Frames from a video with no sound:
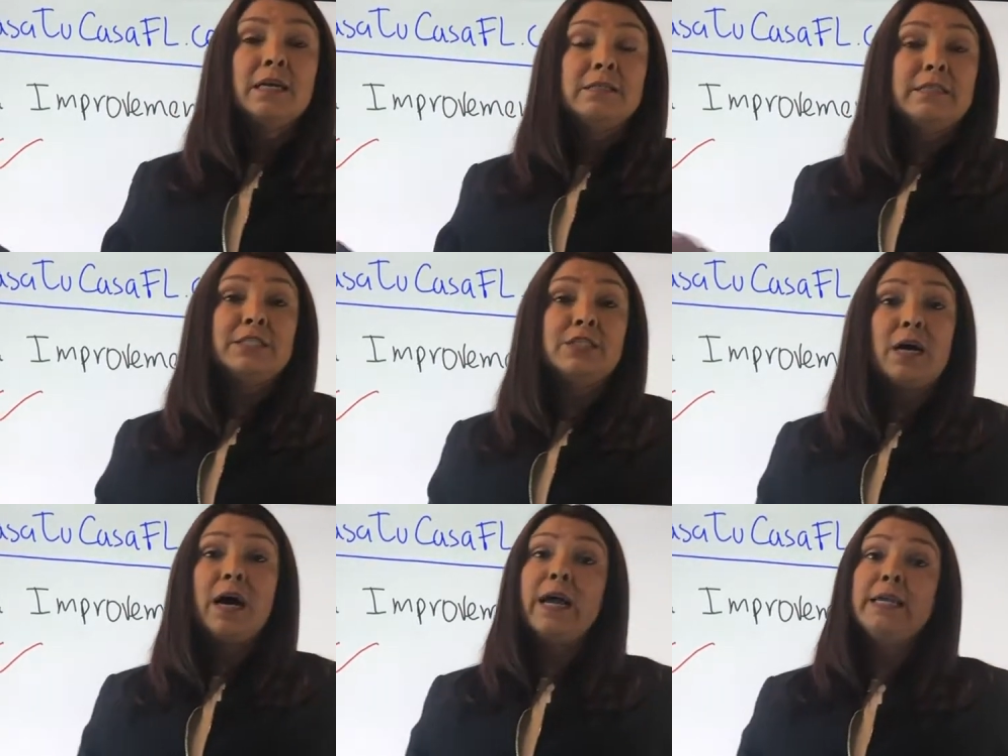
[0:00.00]
the
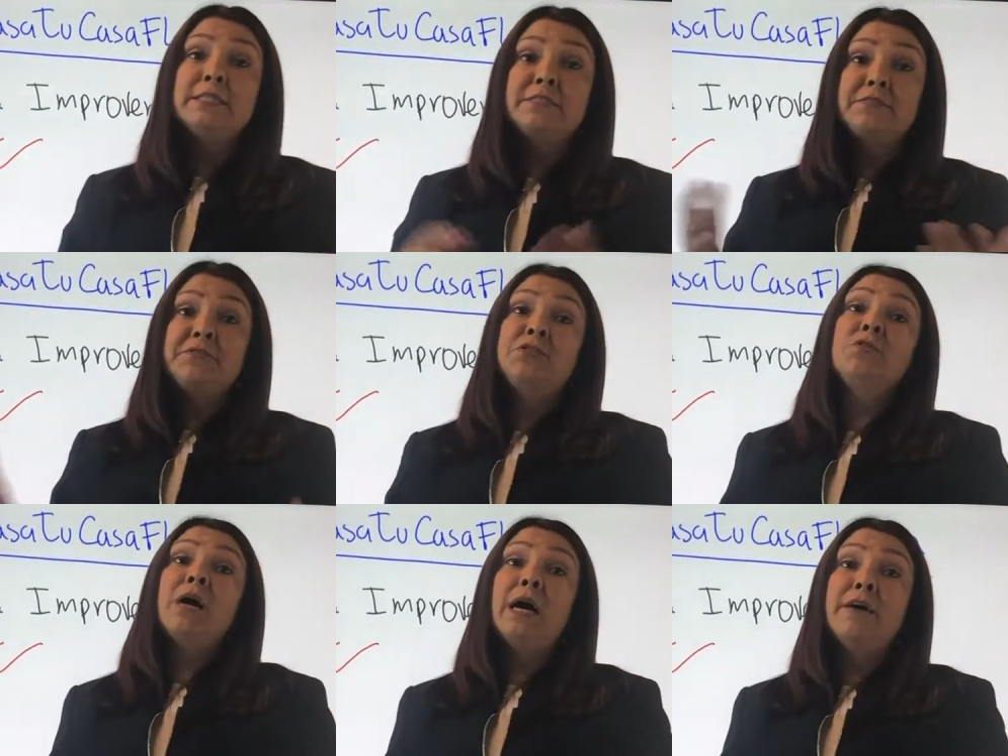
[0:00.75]
tiles.
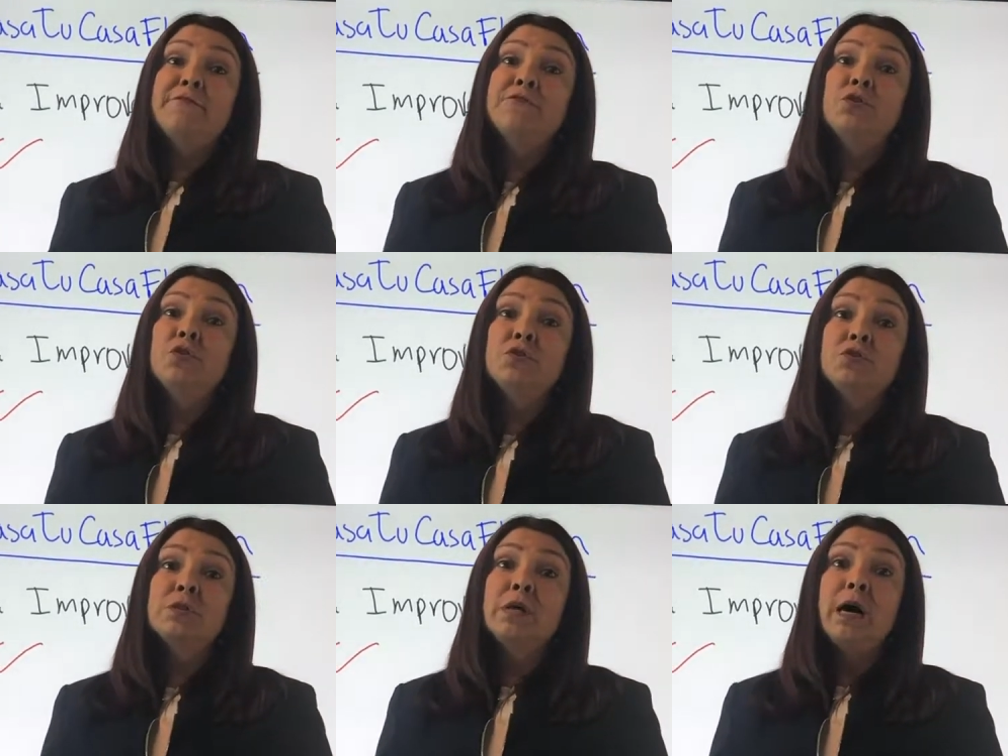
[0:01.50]
You have
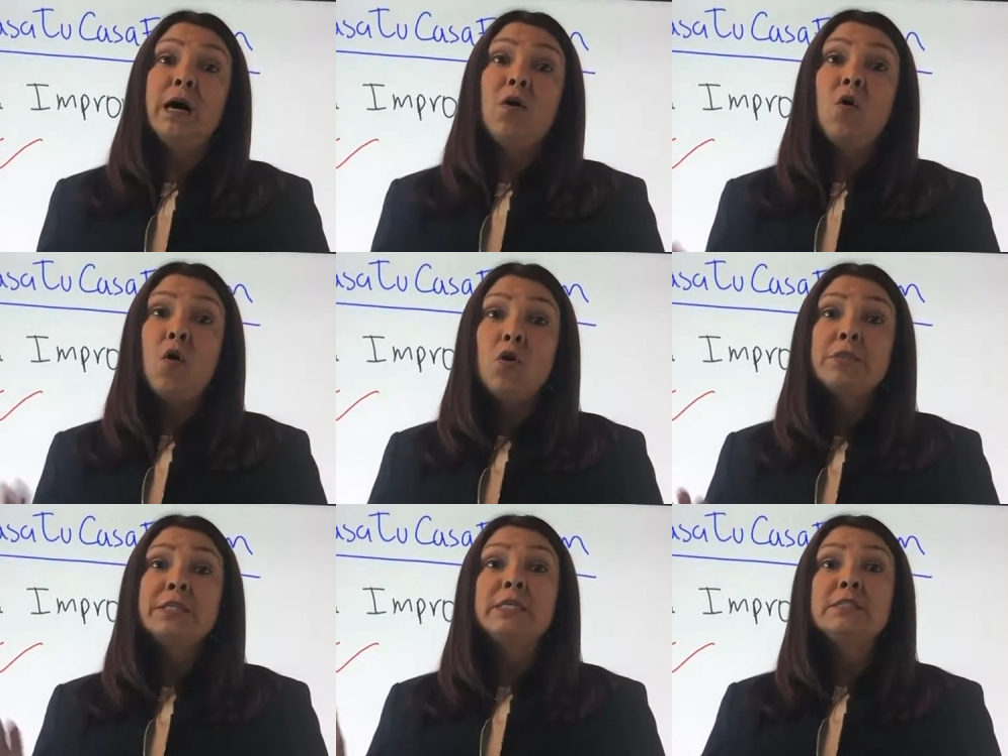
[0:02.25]
those
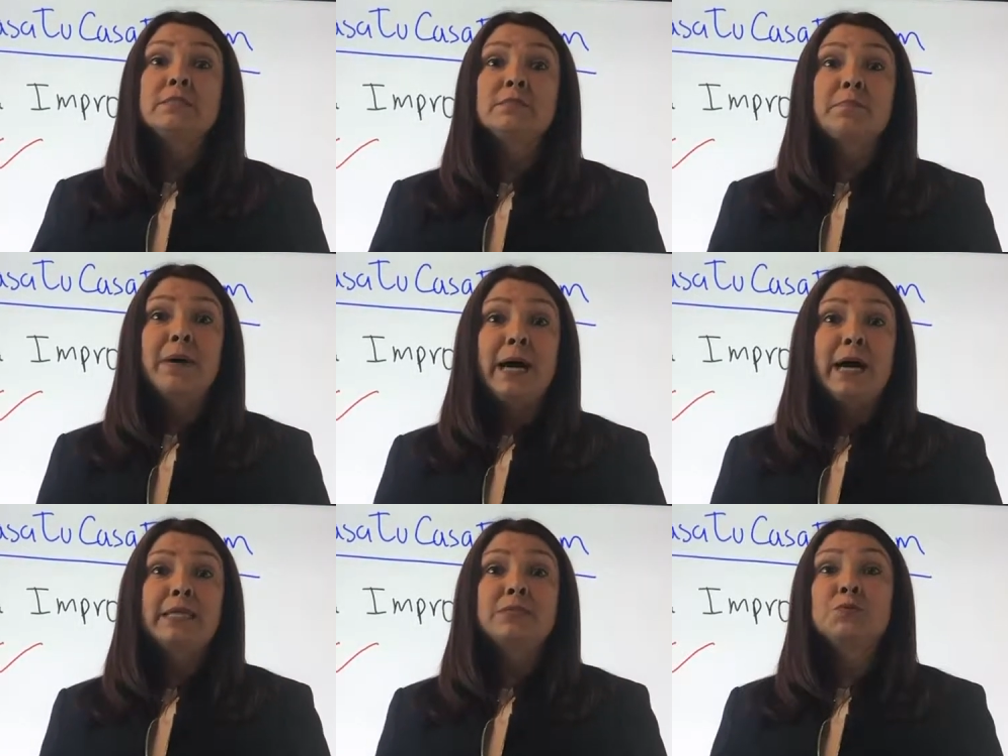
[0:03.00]
all these
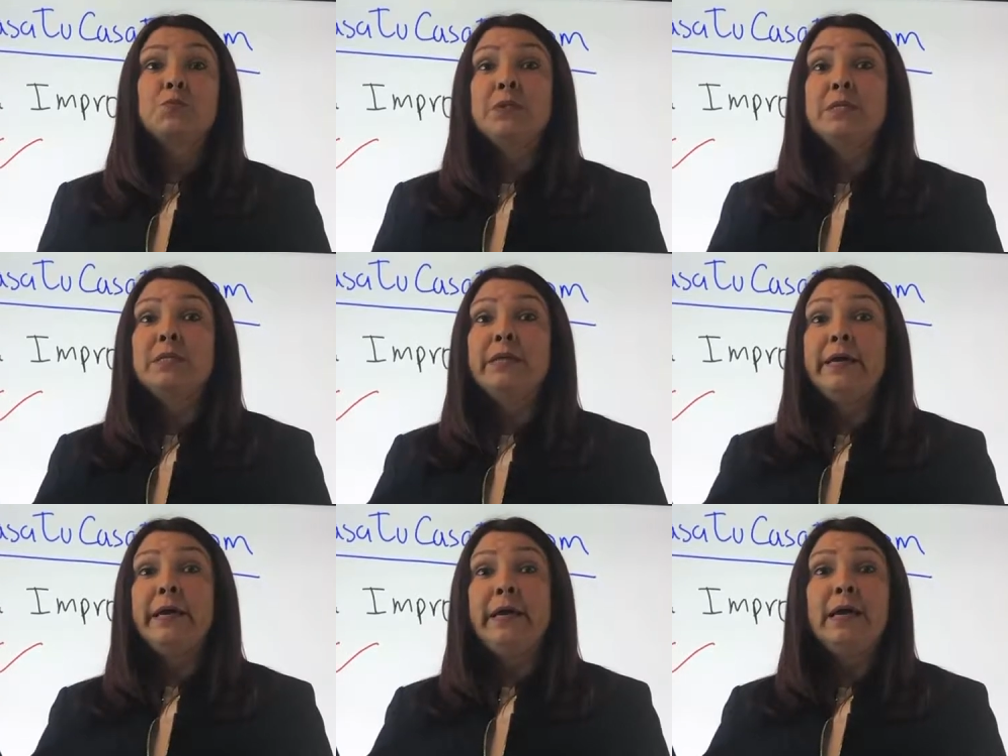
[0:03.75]
baths with
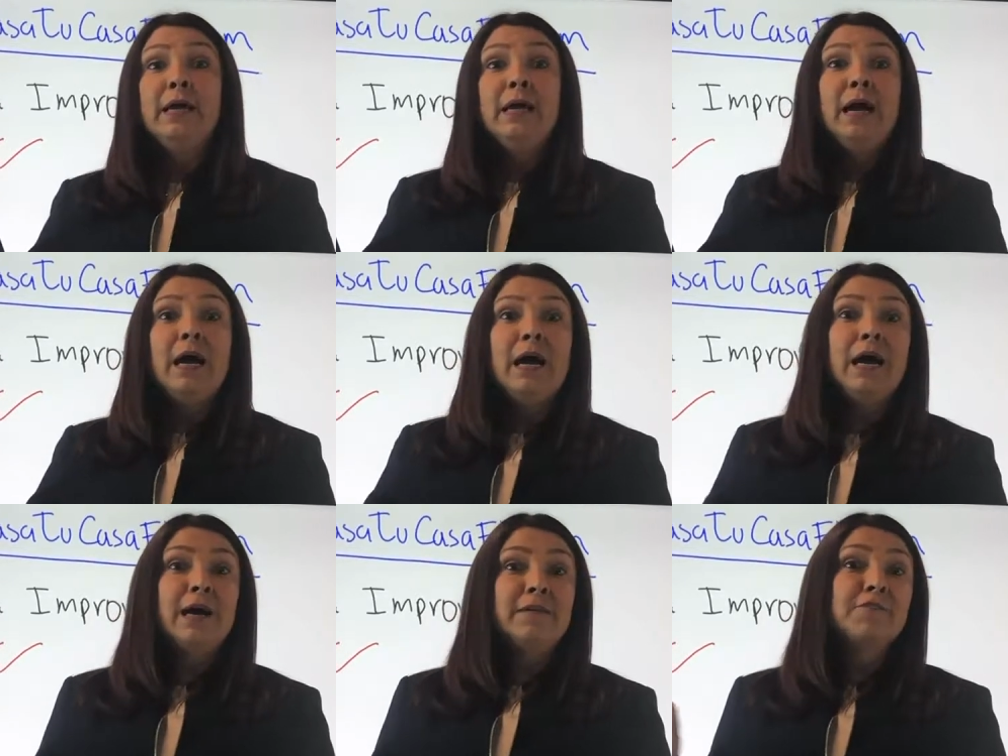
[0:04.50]
a
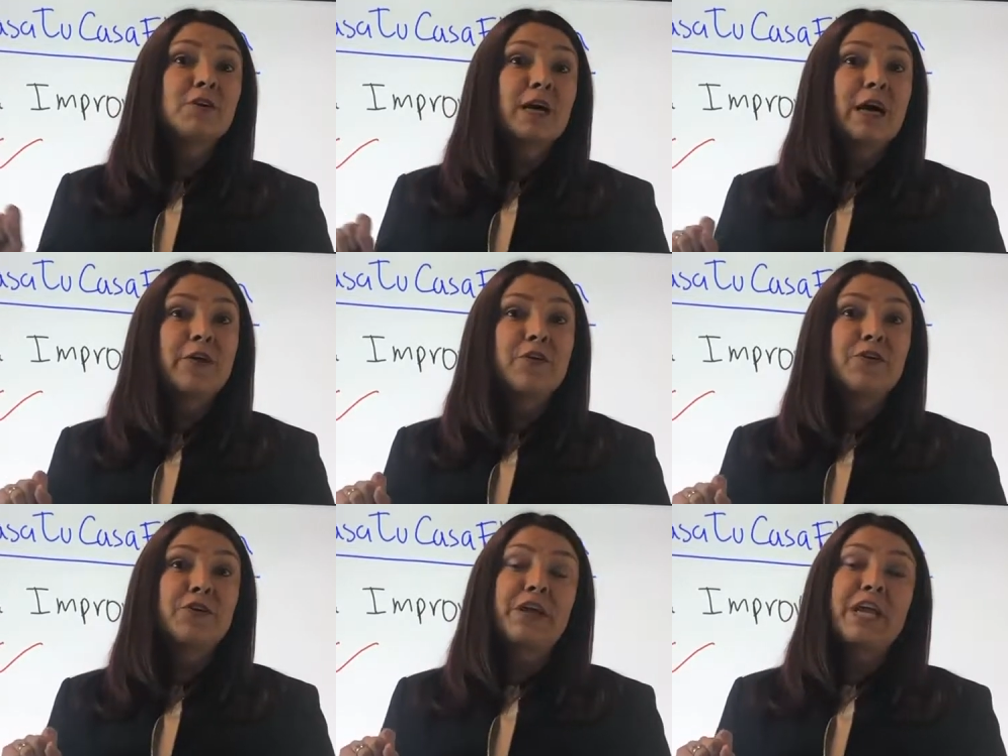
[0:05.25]

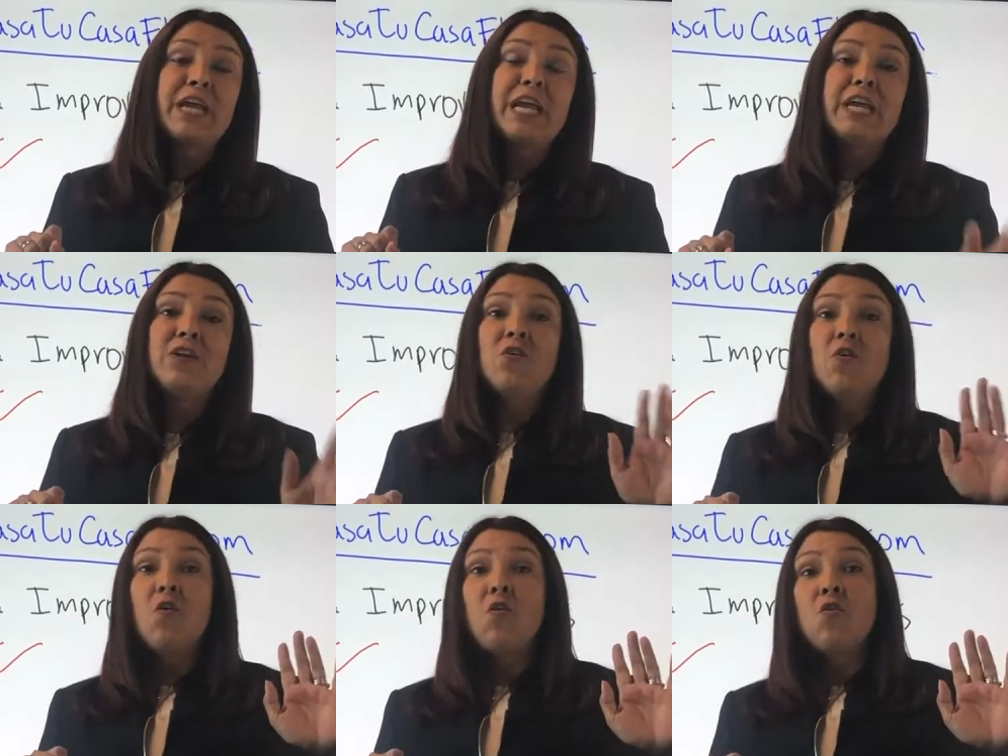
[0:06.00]
avocado green
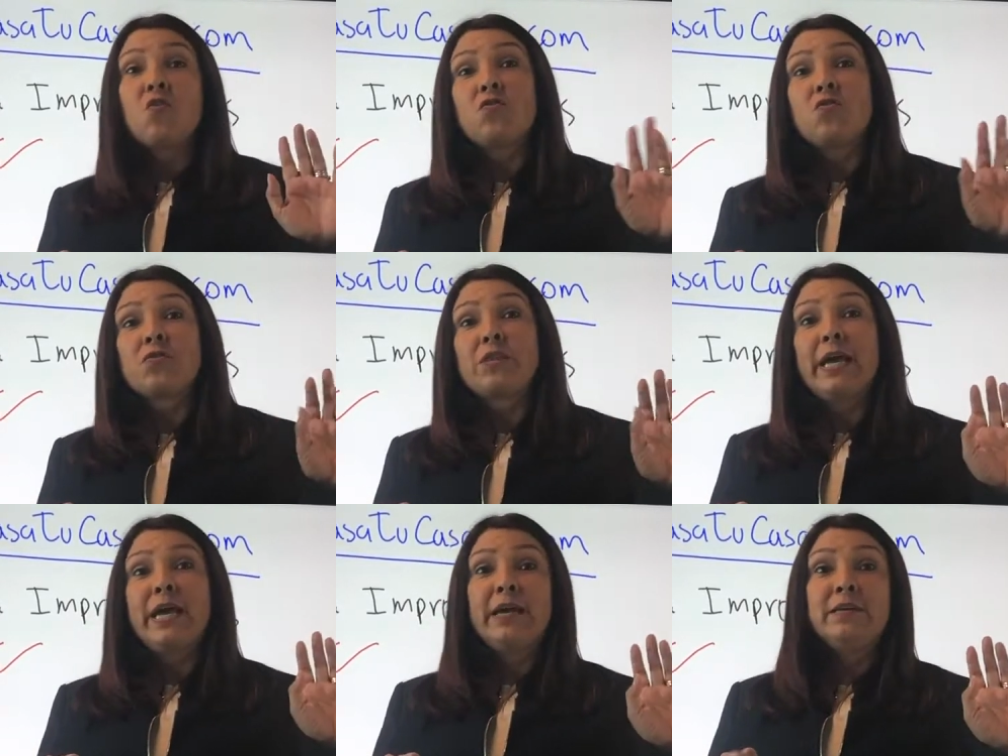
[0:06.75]
or
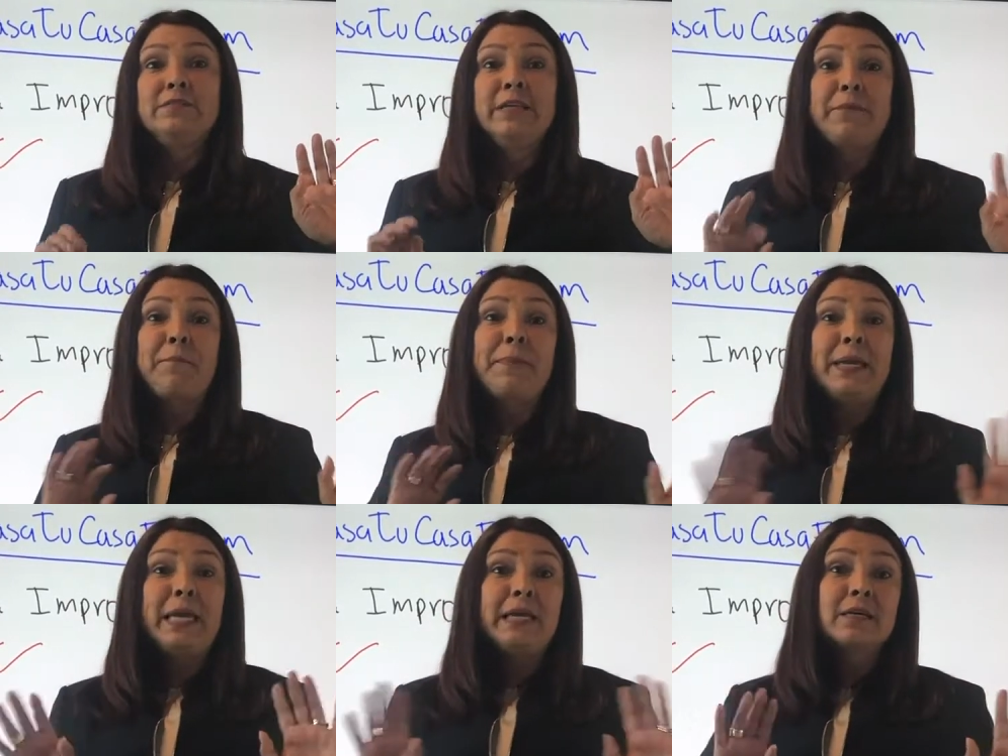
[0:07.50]
the
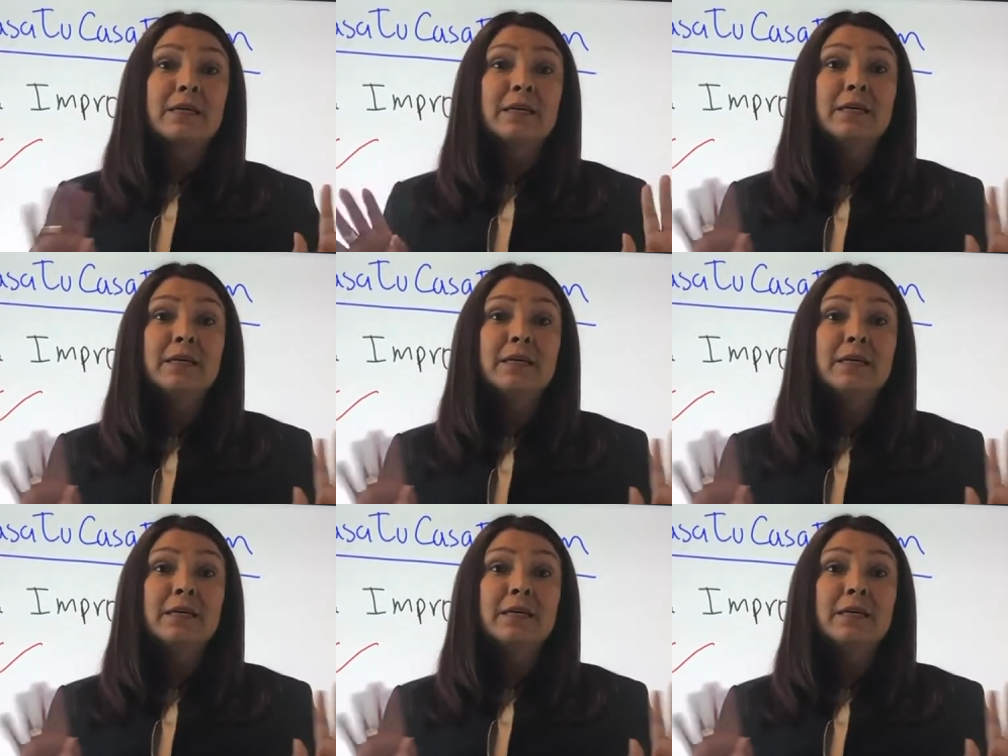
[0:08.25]
pink,